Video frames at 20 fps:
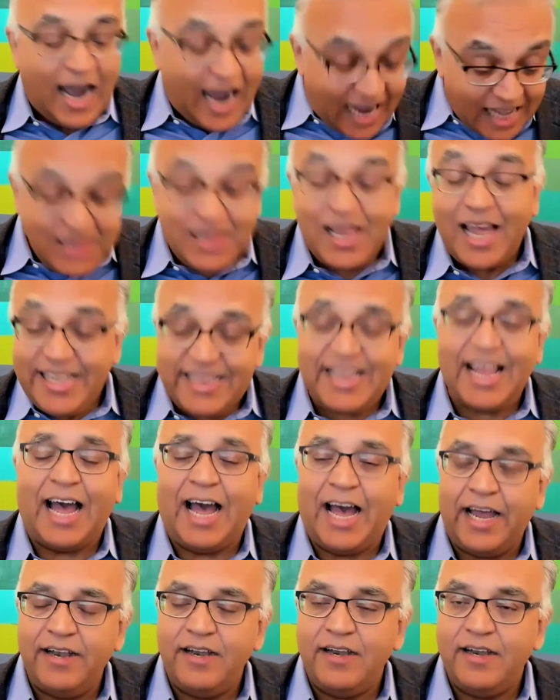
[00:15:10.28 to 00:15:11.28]
I like
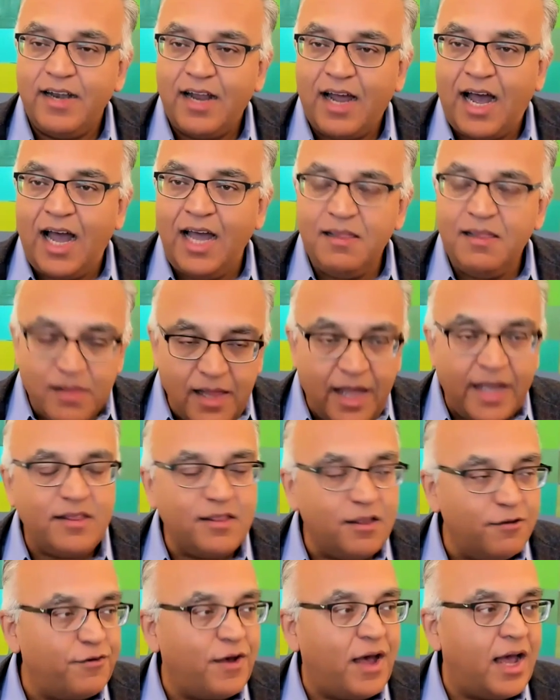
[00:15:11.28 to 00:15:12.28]
that. I
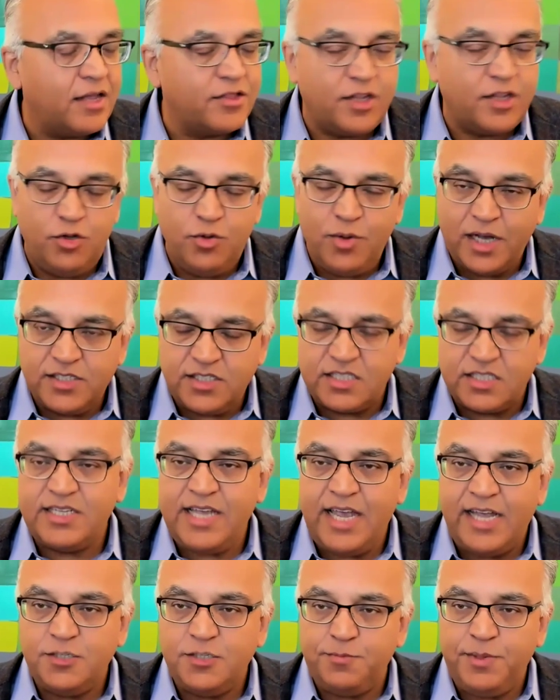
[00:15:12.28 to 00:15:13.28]
like the fact that you had
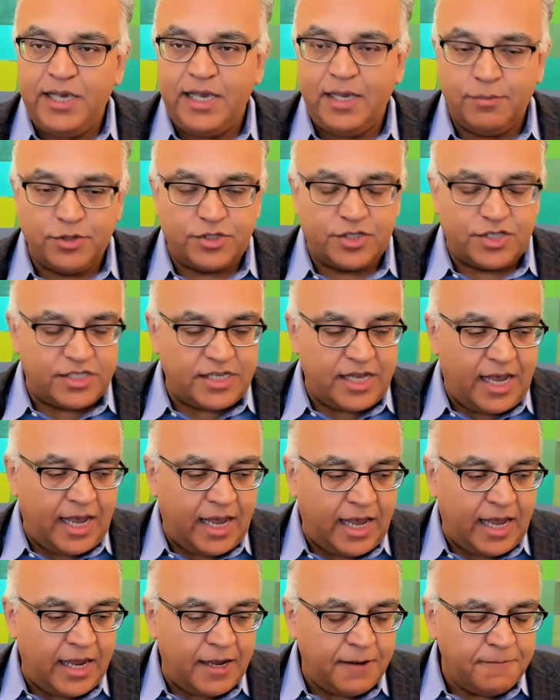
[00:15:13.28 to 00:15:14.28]
states being able to
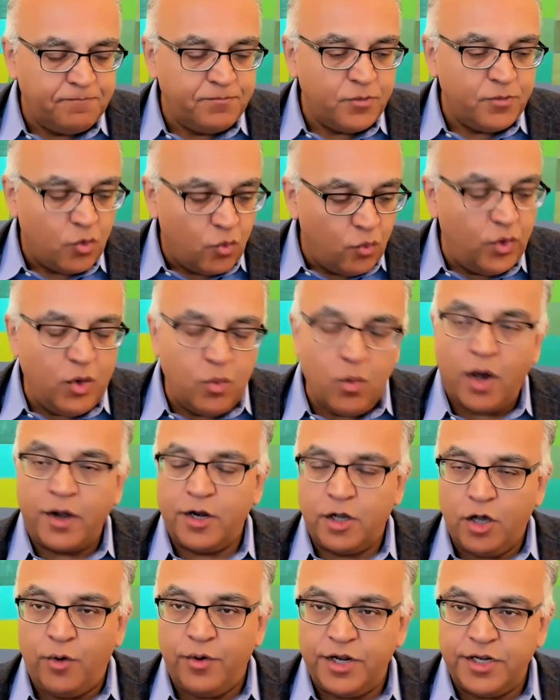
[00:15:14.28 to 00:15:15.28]
say, we want
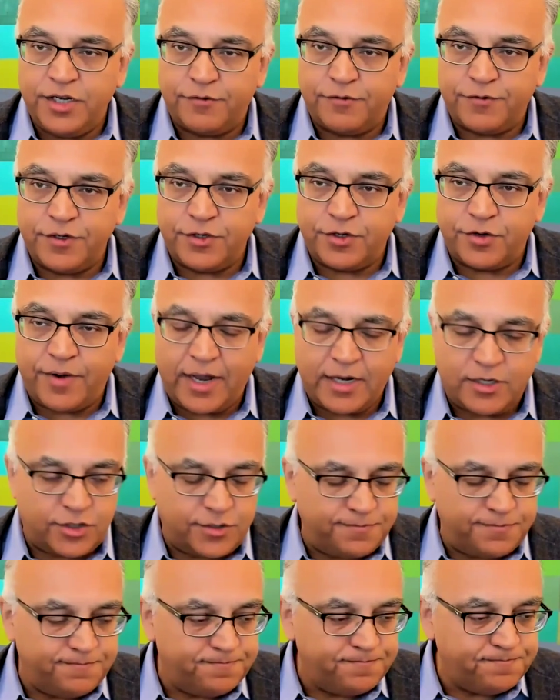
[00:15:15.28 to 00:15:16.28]
to go in a different direction.